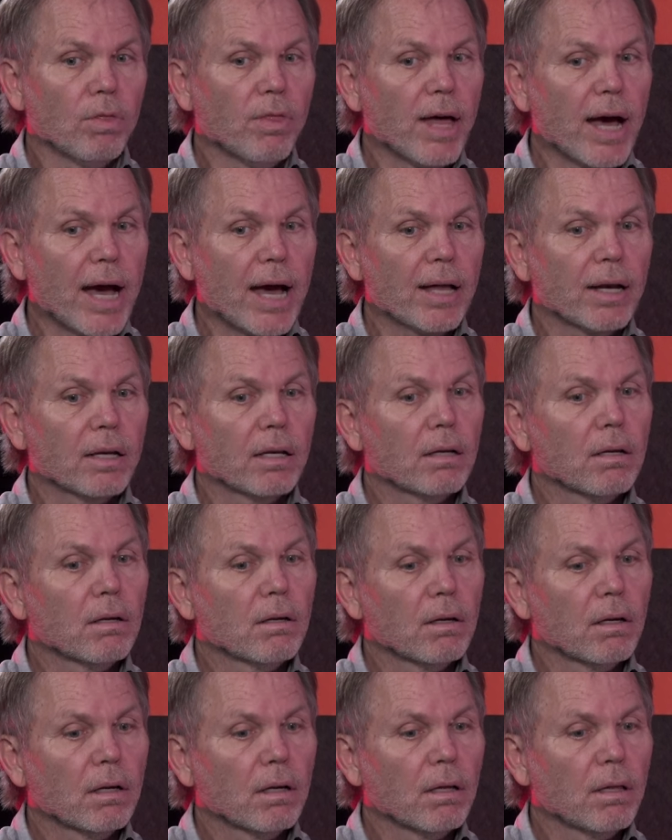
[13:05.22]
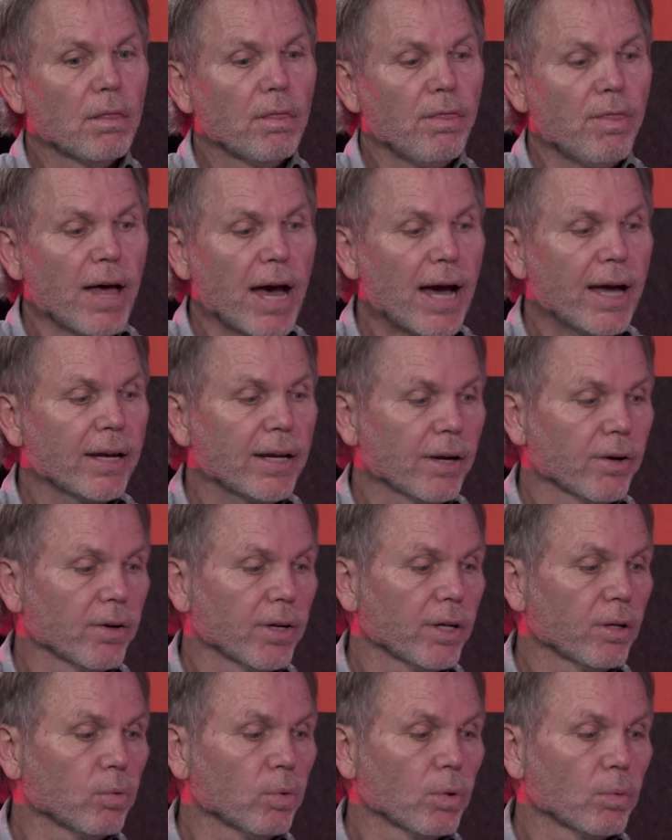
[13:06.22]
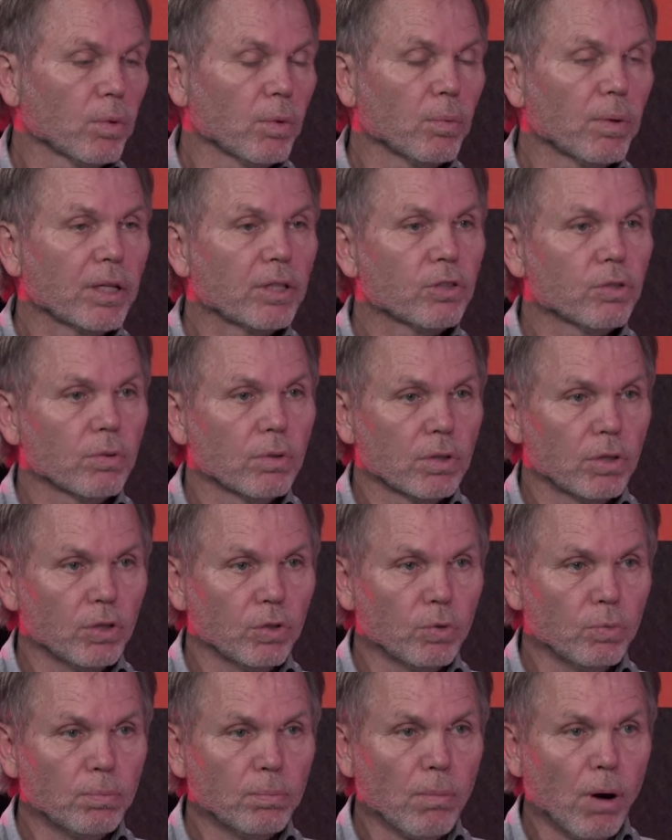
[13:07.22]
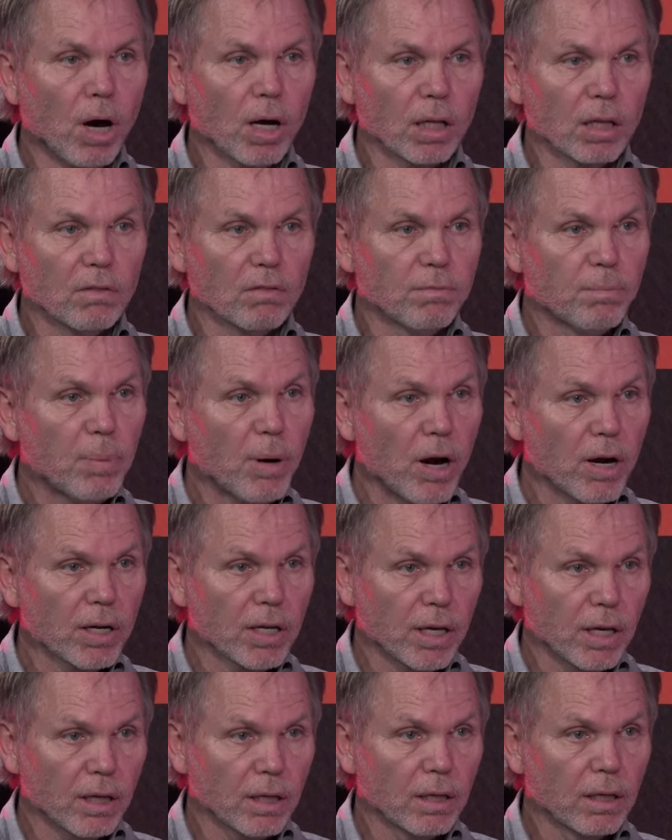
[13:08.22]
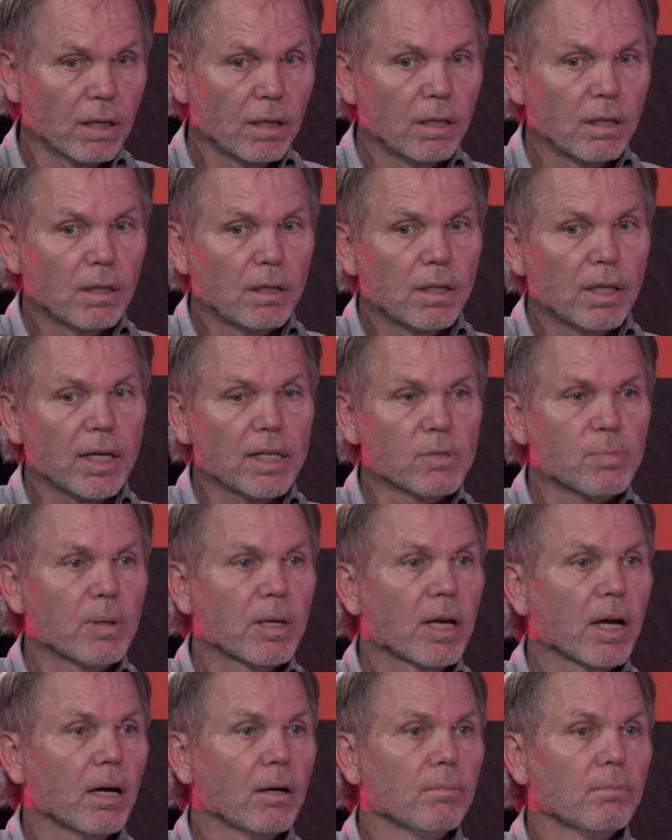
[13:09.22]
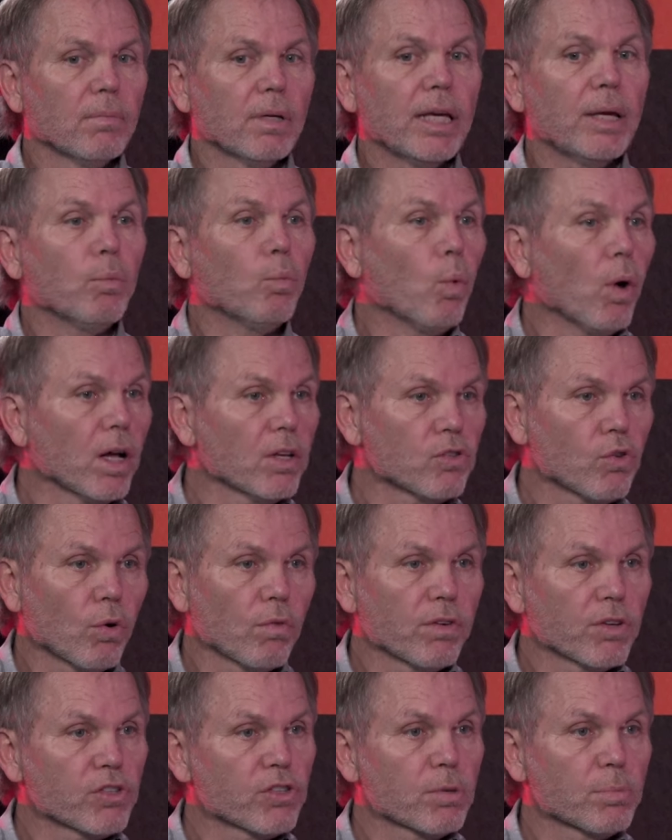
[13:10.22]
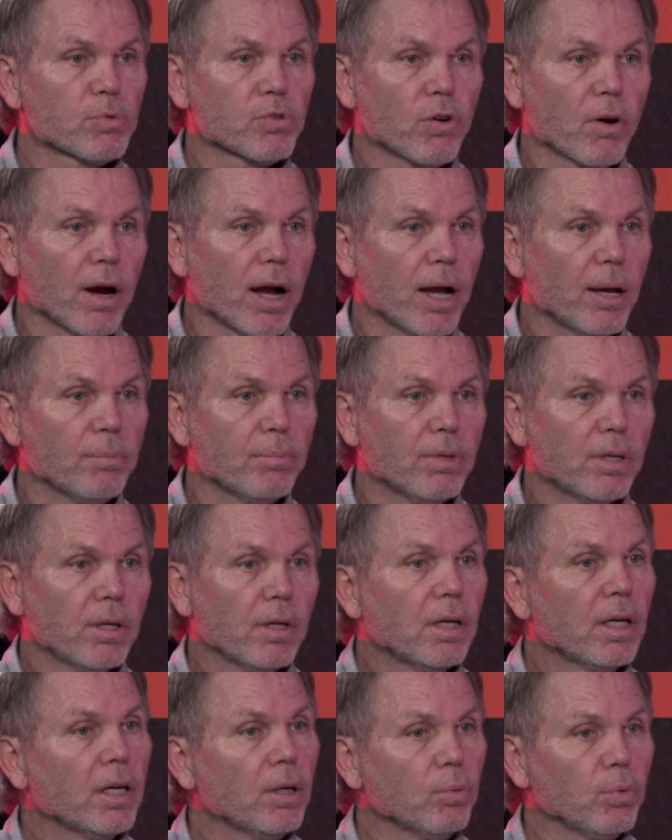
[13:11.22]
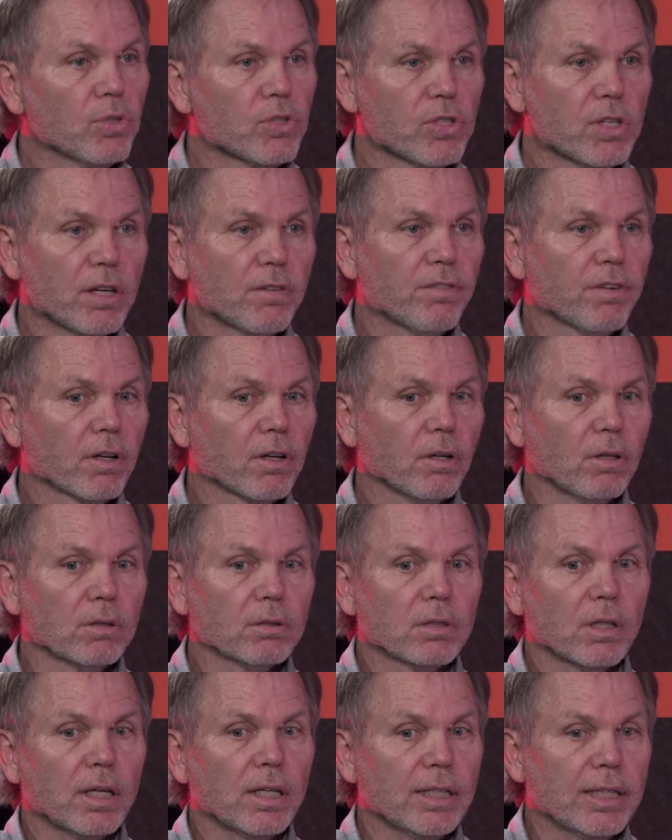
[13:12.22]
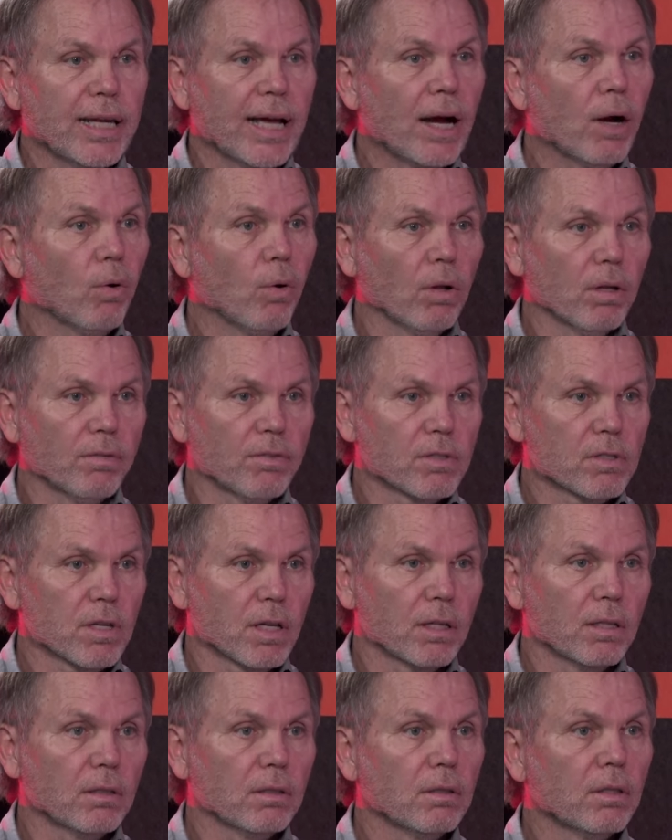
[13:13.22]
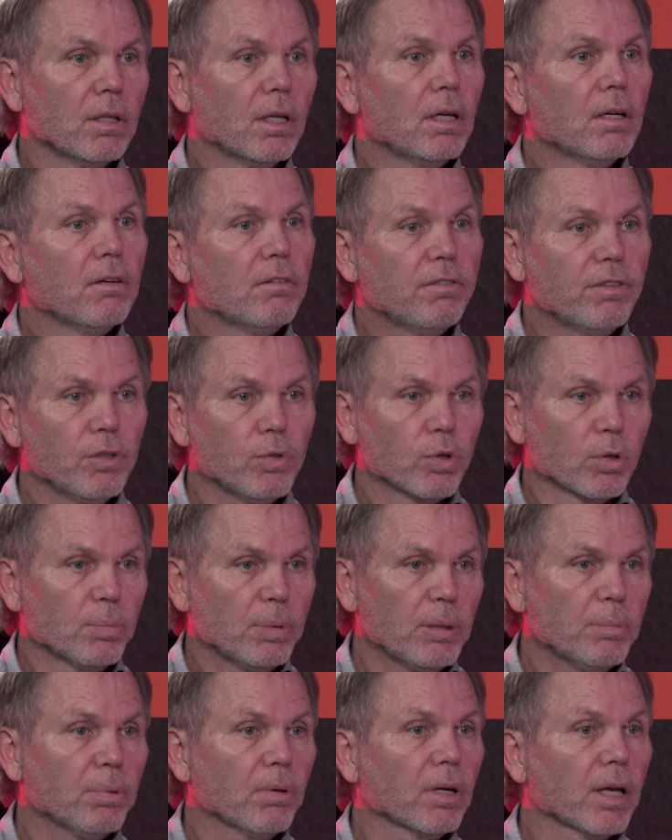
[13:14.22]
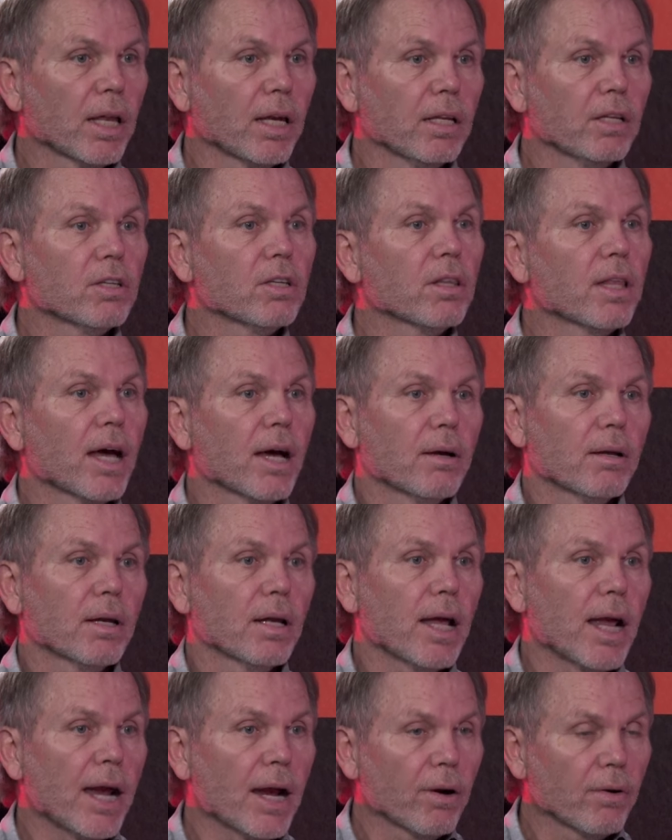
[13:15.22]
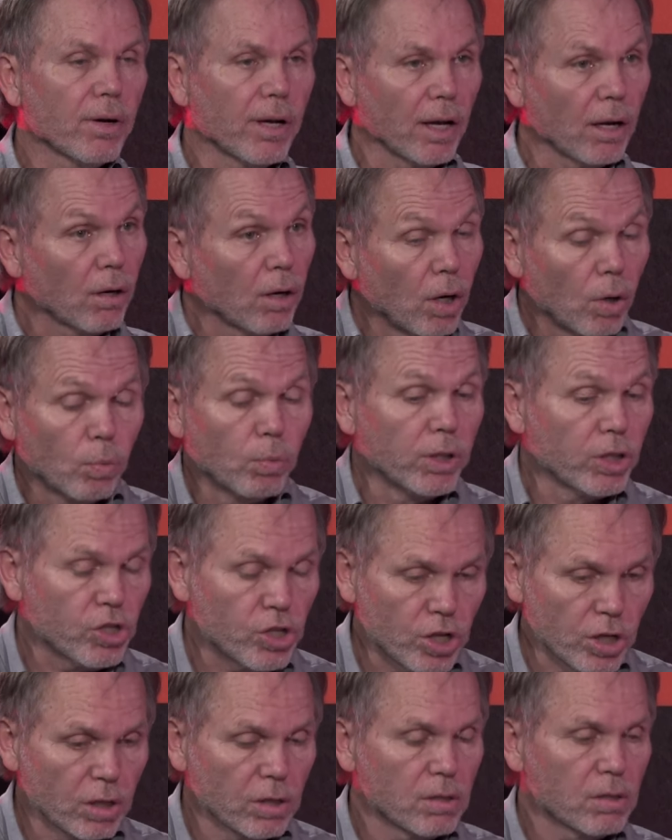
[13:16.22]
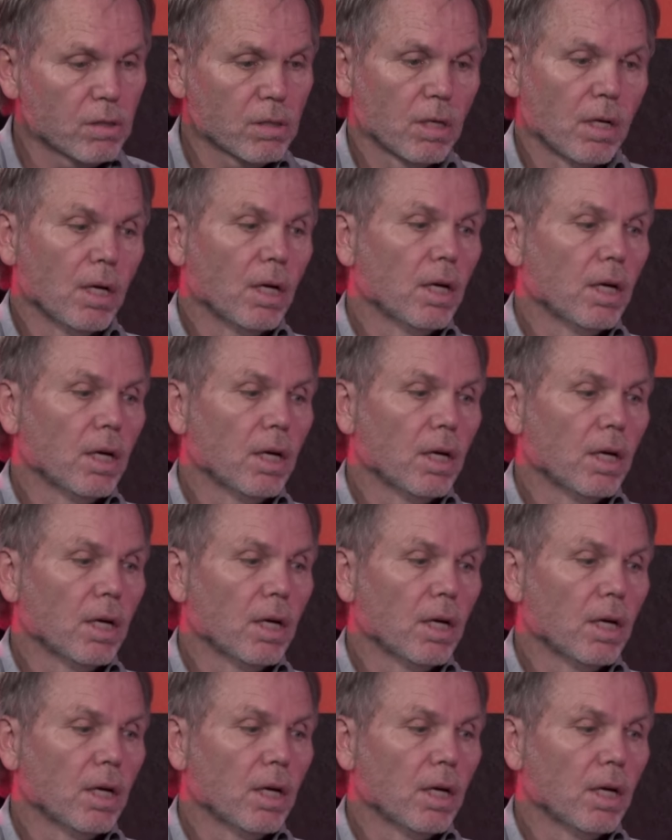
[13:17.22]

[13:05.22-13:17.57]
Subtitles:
that area, when we went to a new model of parking, has become, it was oversubscribed, it was difficult, and now all of a sudden fewer people get into that area, which is,